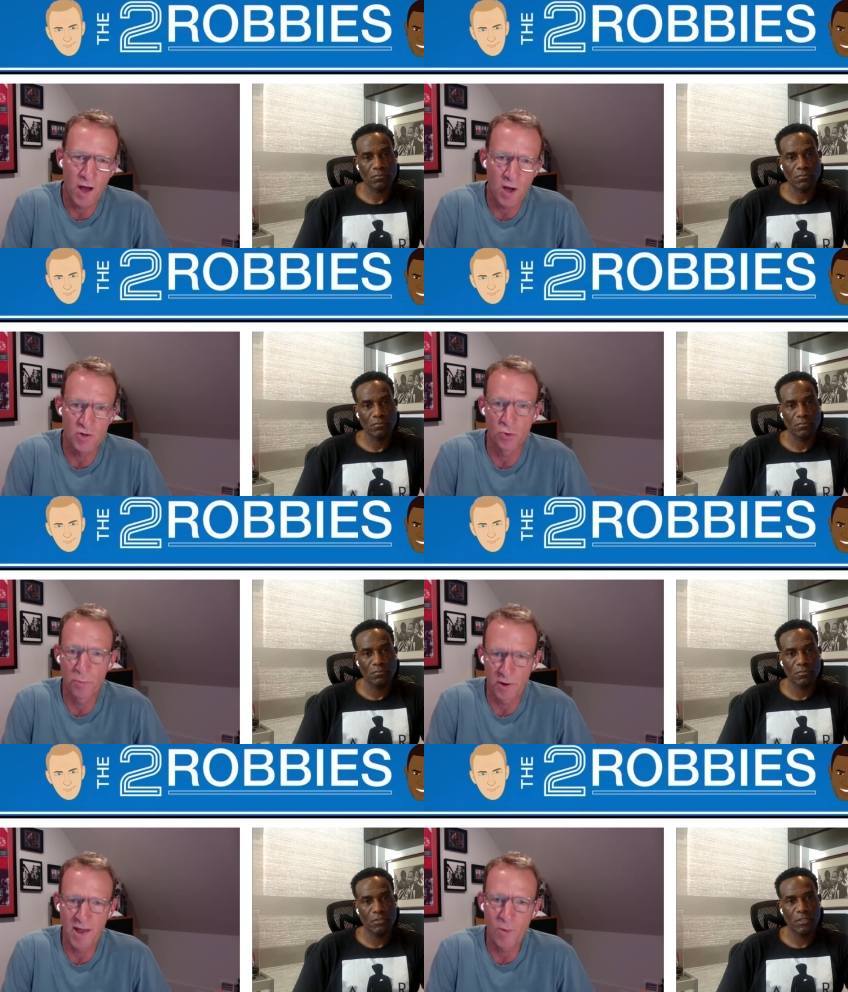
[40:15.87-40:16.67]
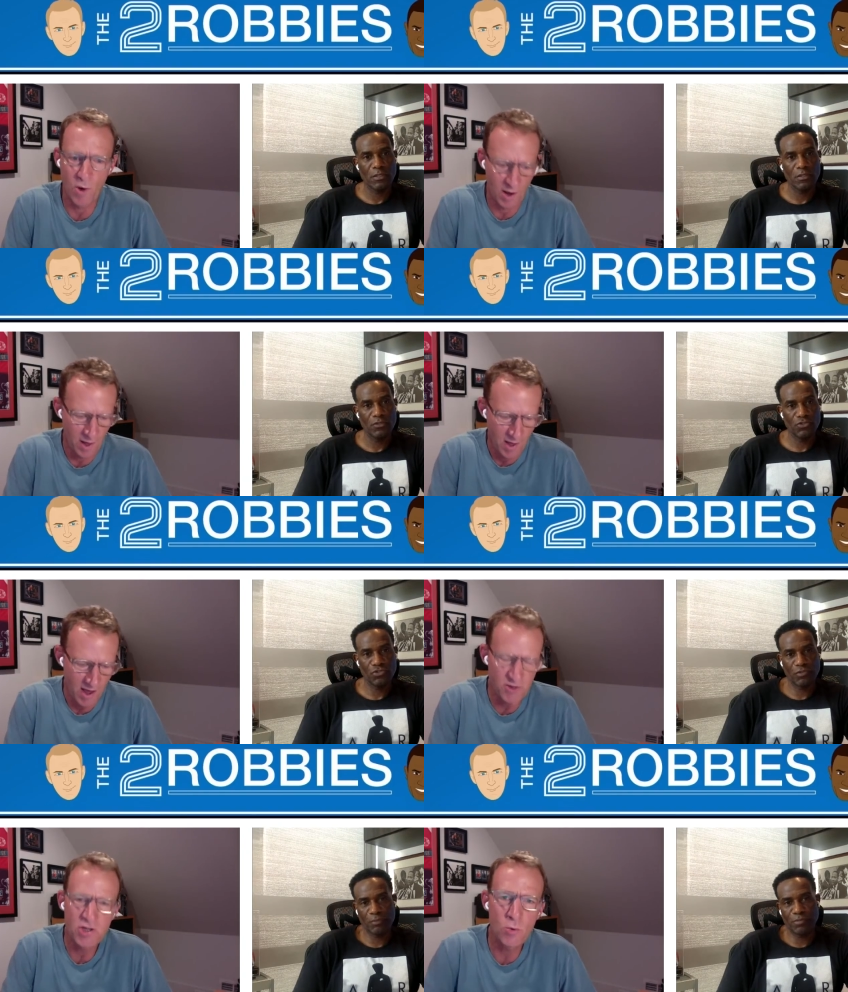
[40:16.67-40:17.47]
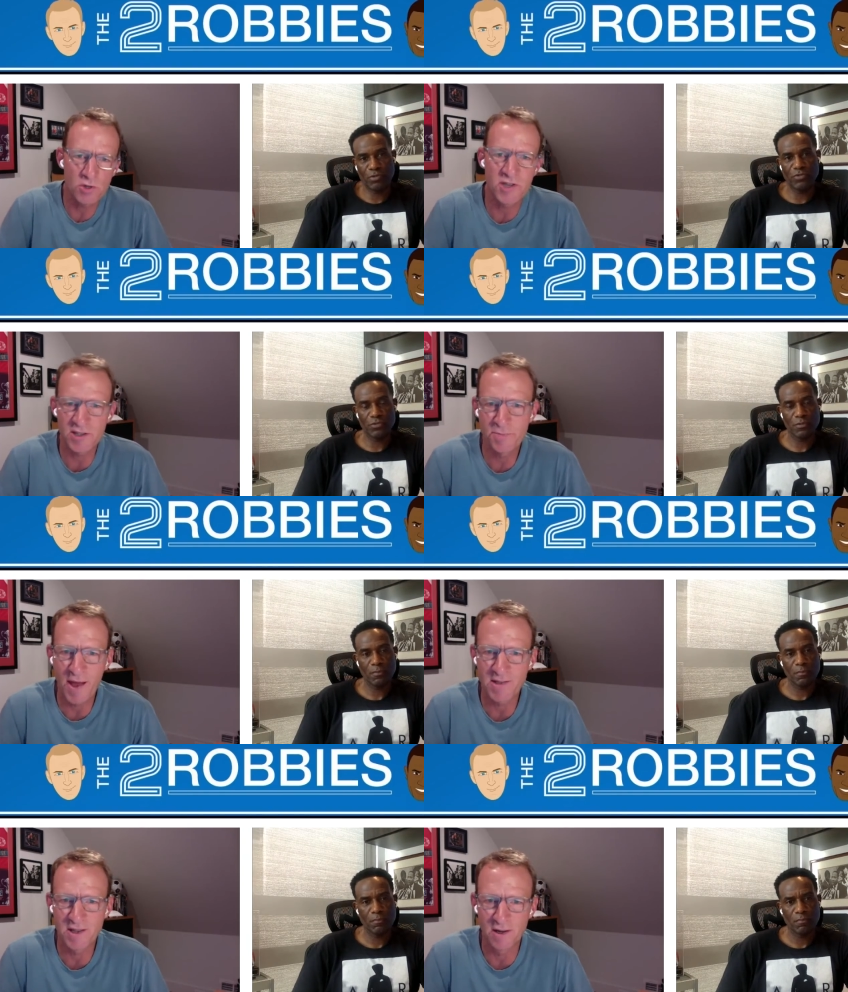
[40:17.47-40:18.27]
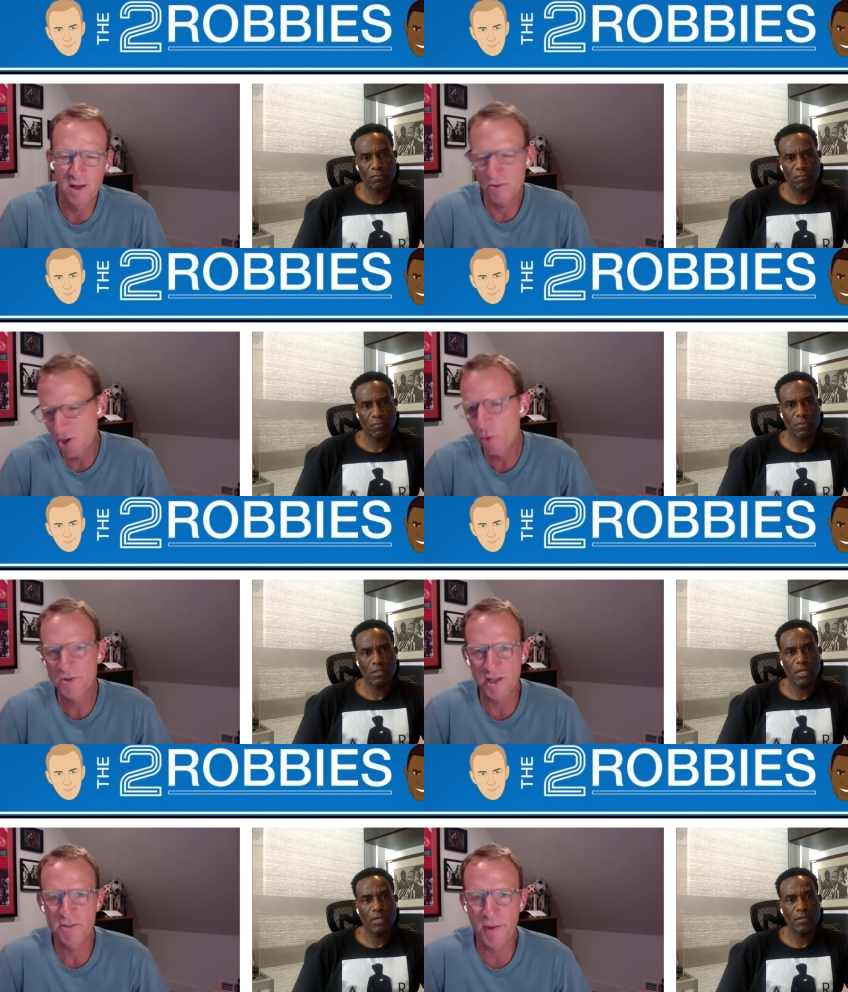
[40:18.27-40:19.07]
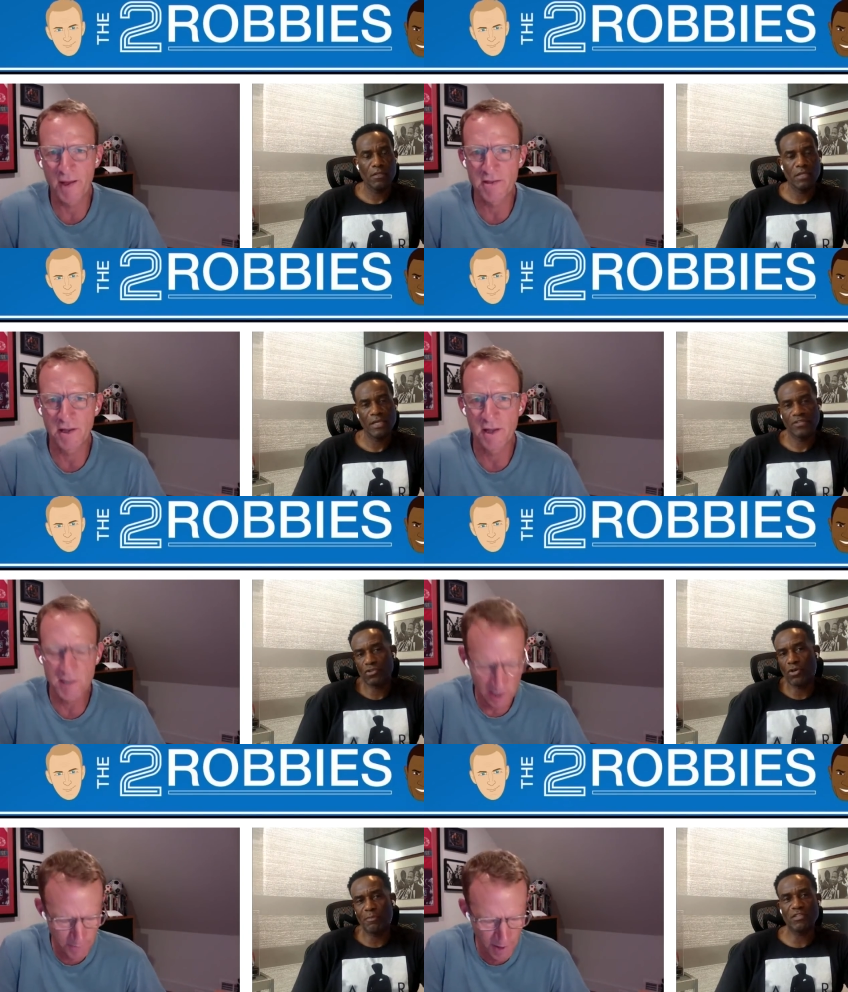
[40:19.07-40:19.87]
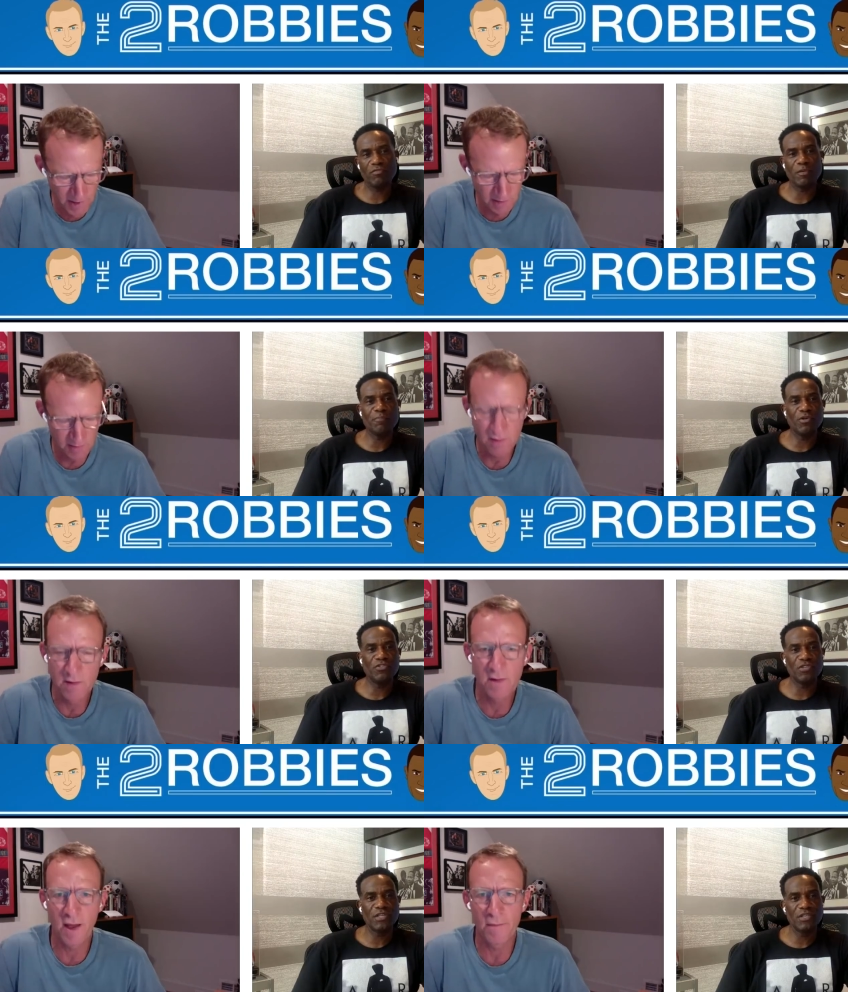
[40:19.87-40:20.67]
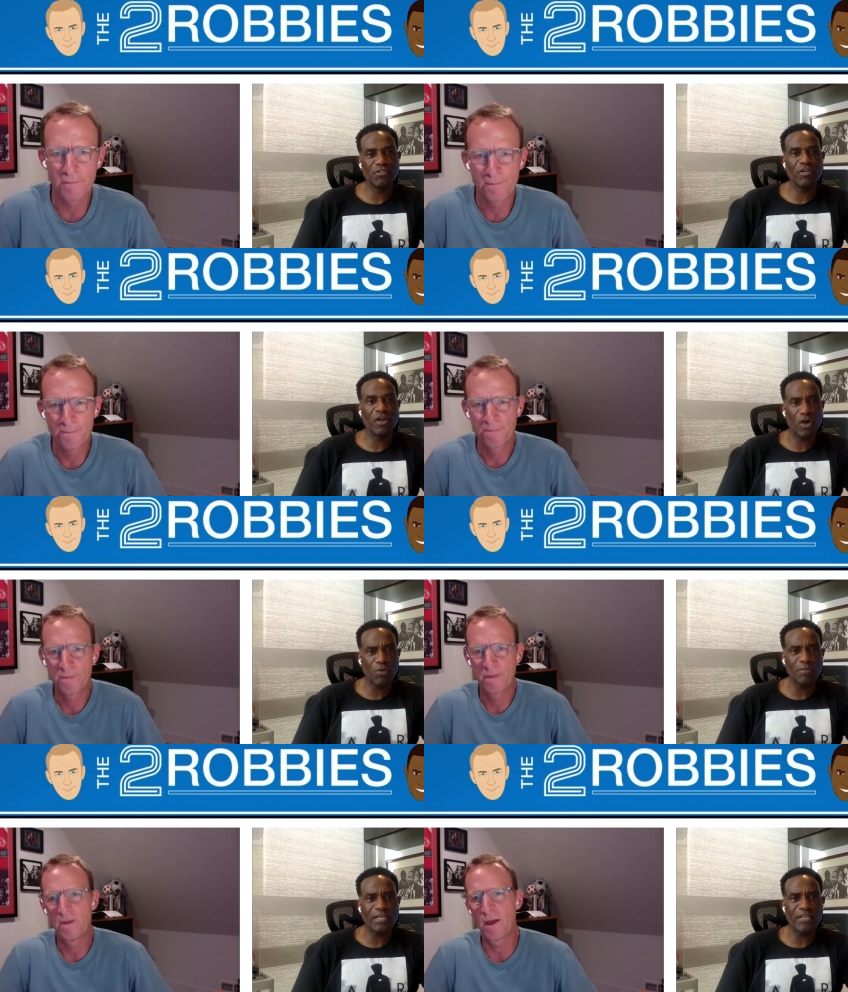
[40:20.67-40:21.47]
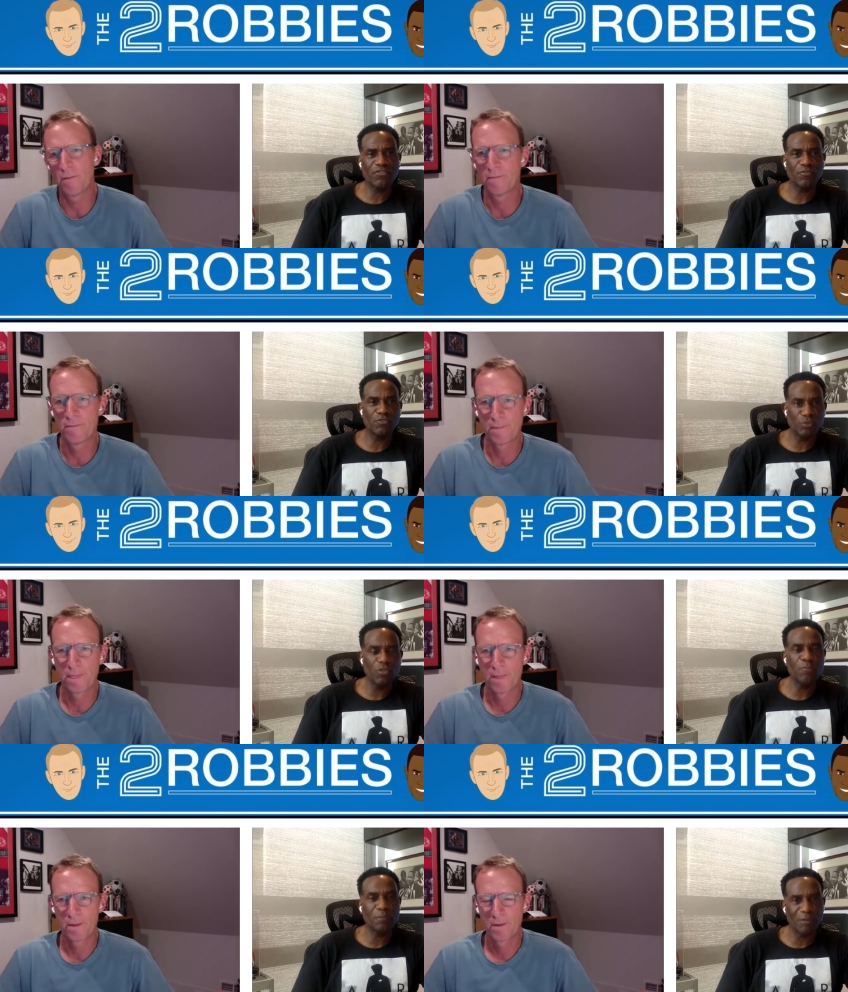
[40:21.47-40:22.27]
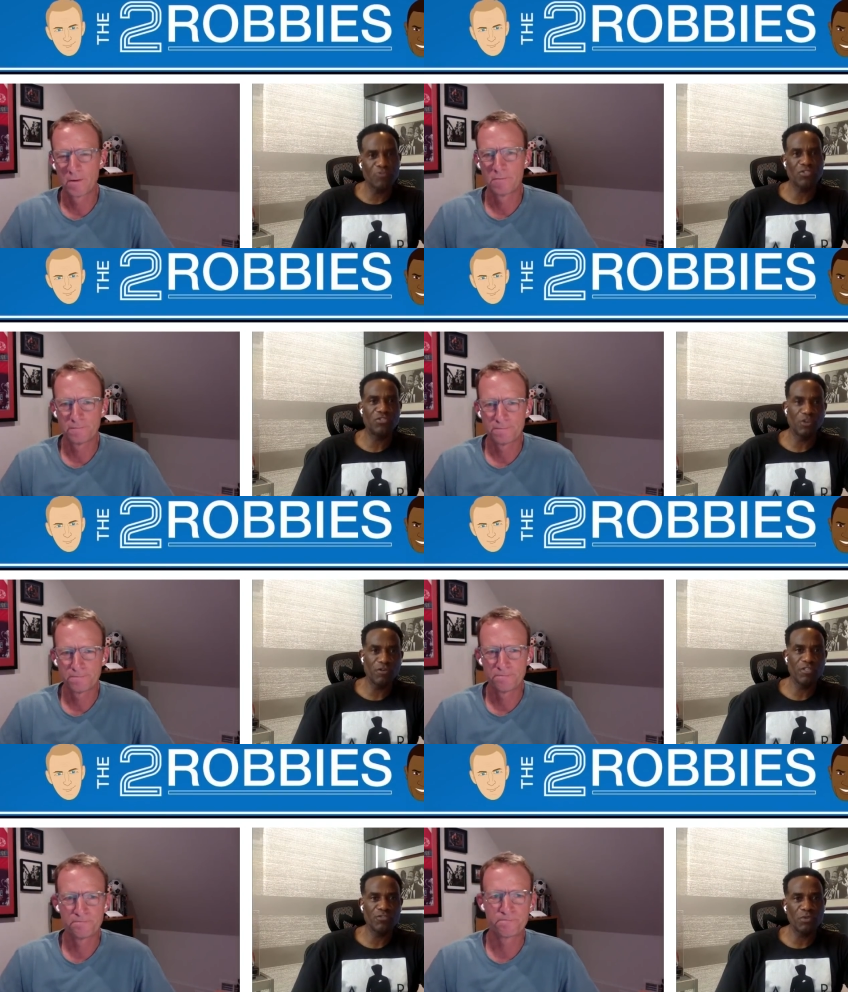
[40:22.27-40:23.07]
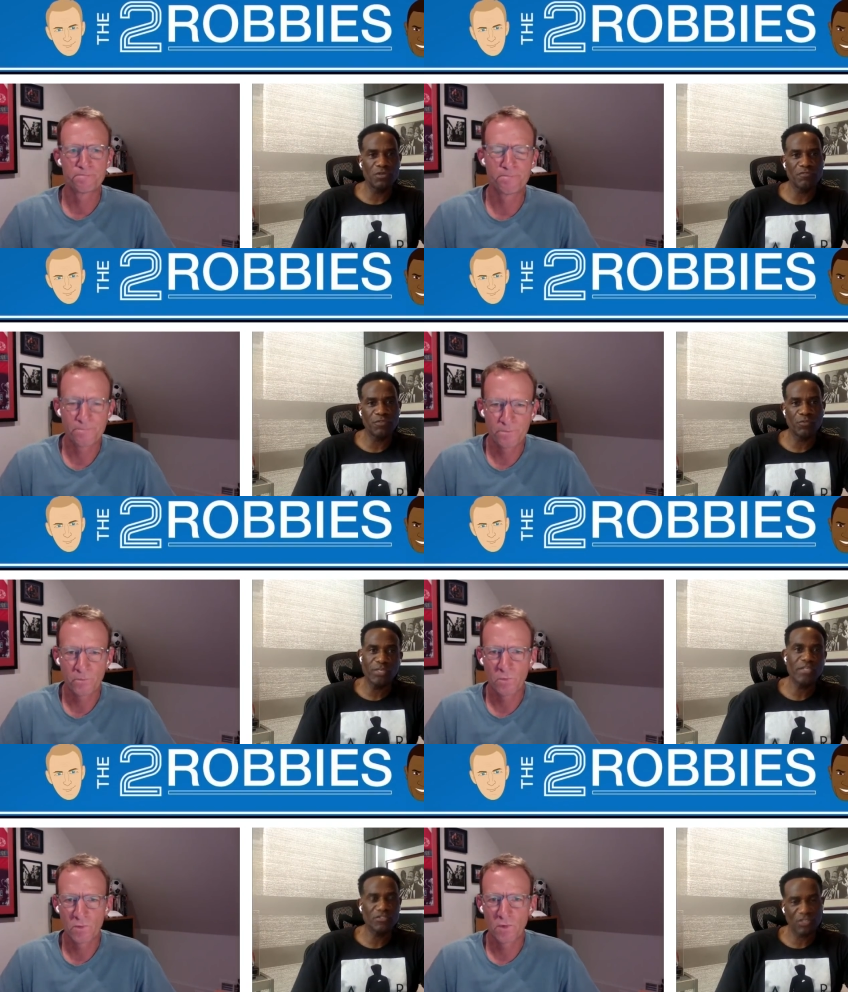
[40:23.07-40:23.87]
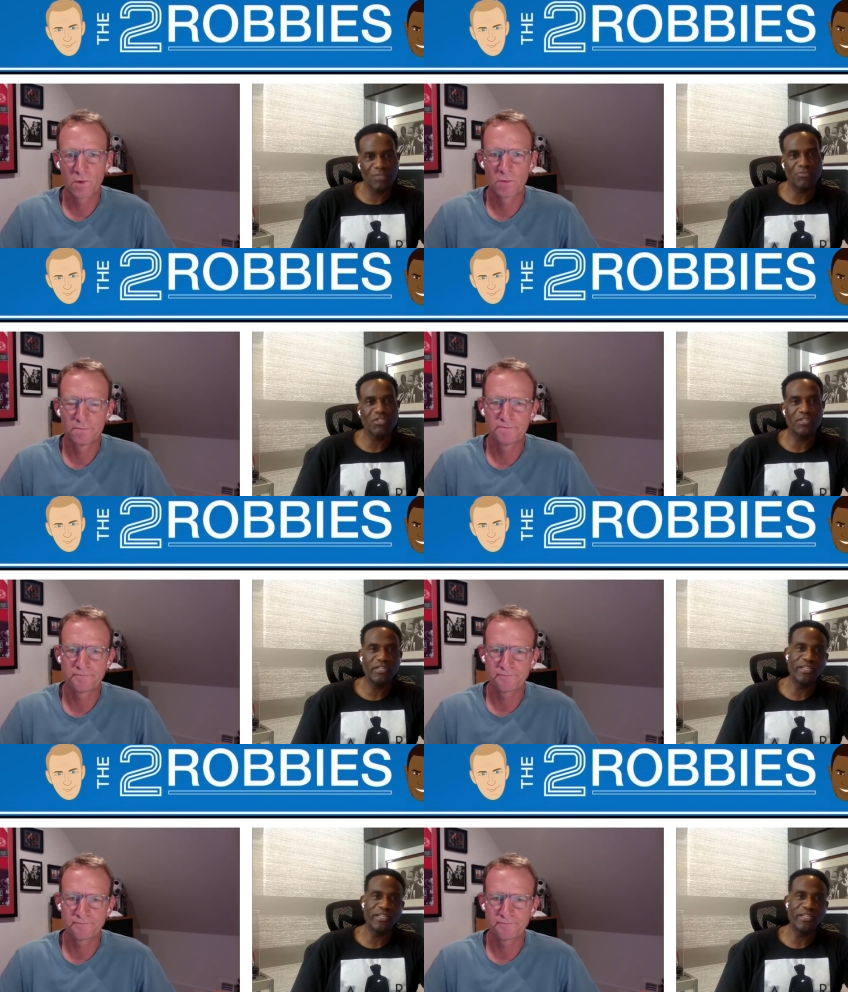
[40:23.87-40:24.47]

Speaker 1: that Arsenal play yeah. well and do what's expected and do what's yeah. expected. Yeah, it's, it's expected.
Speaker 2: Points, yeah. It? You're at home against newly promoted Norwich, one of the weaker teams in the